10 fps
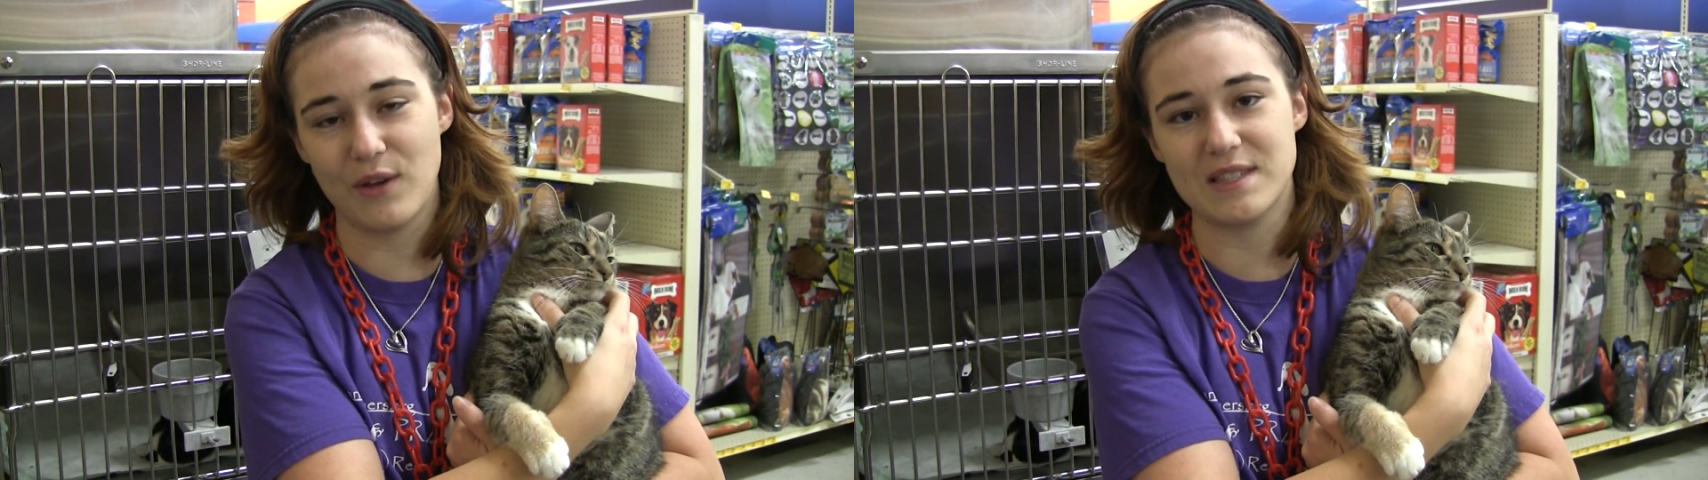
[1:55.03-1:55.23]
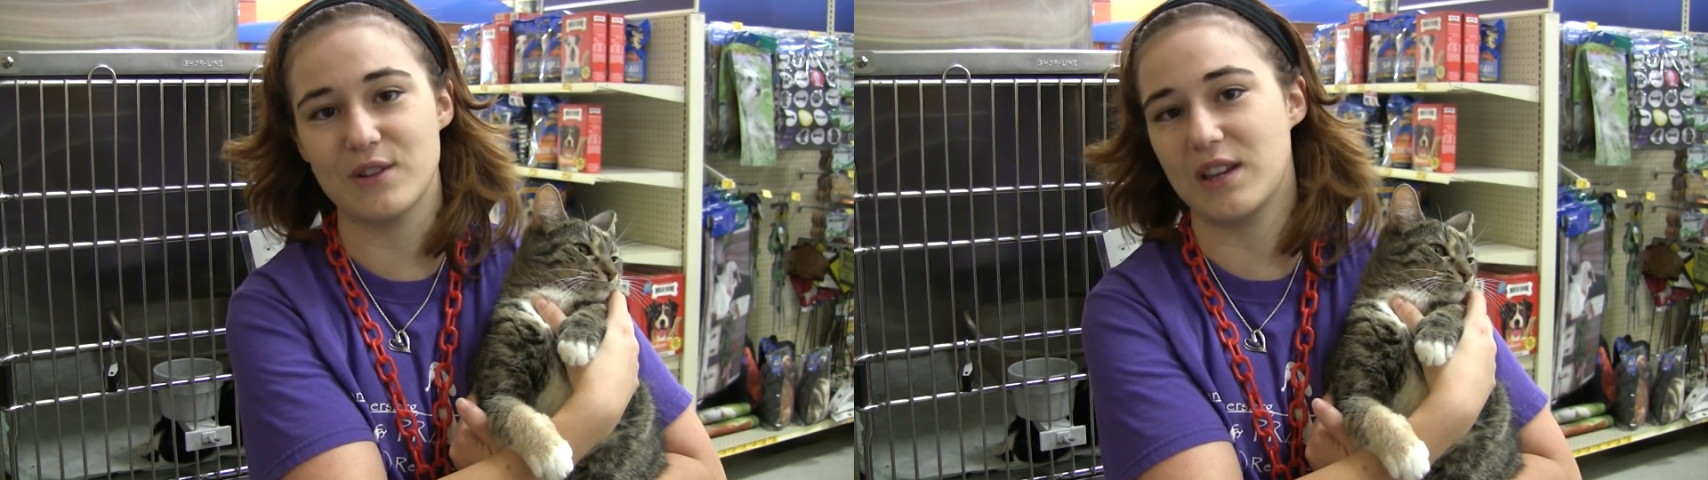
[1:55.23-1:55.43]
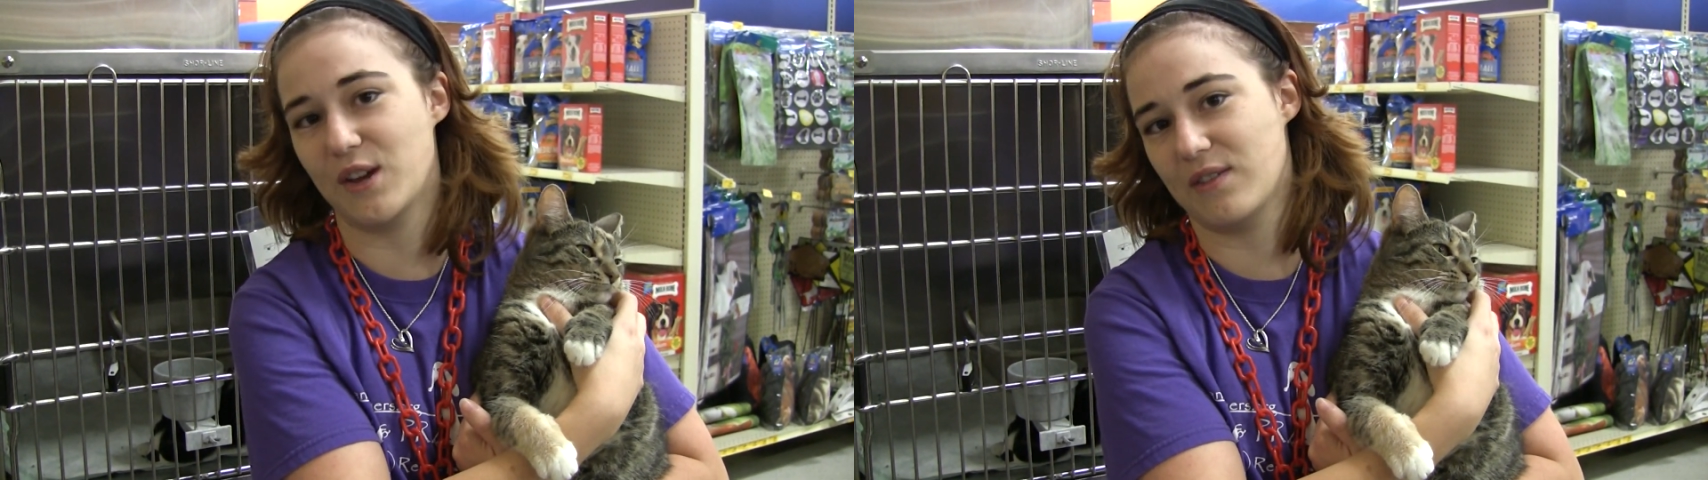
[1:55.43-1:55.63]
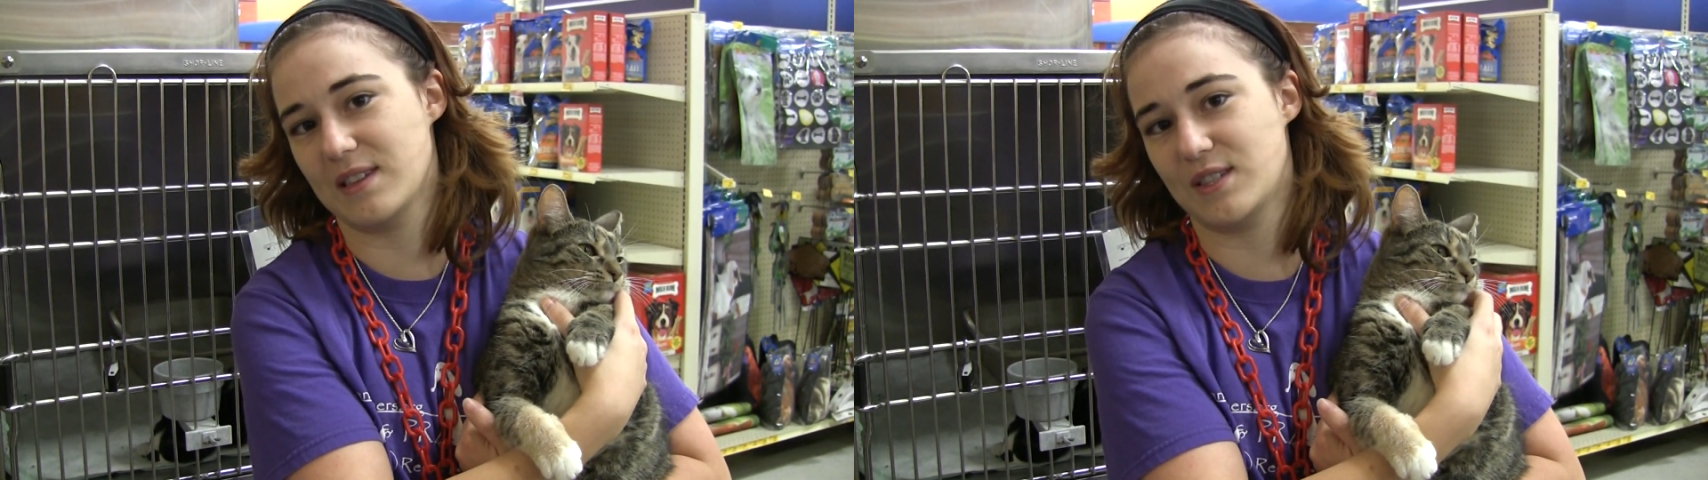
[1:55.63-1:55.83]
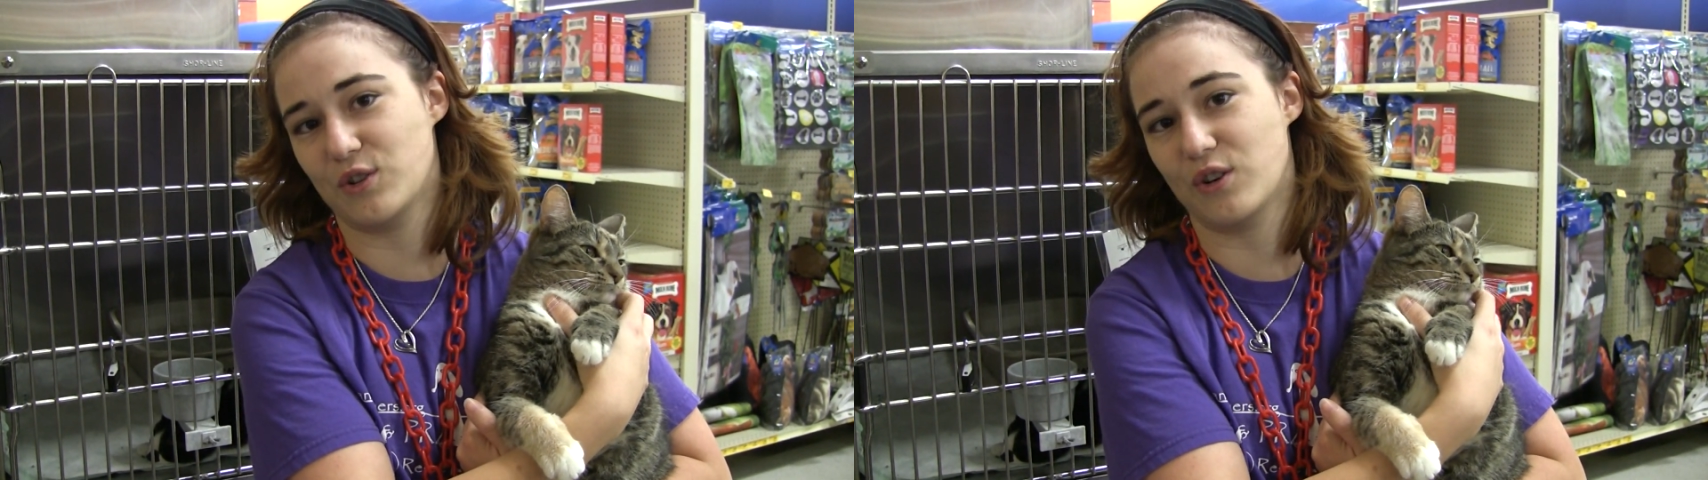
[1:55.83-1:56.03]
those that are here in the
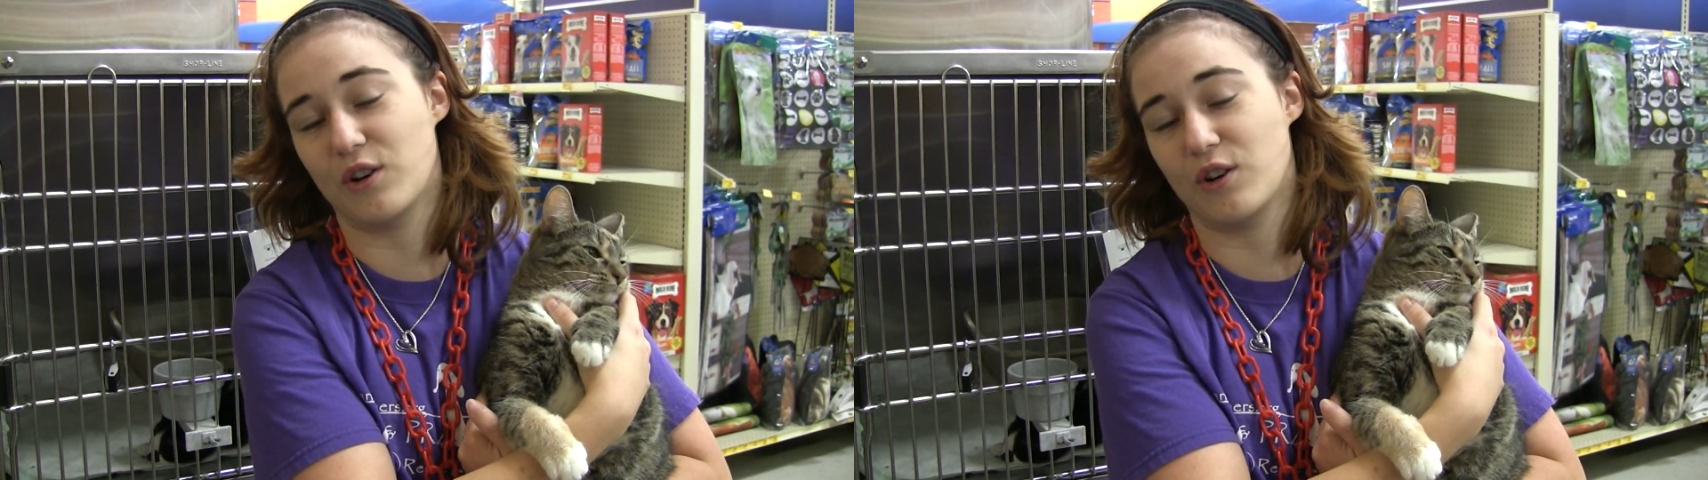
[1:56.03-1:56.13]
store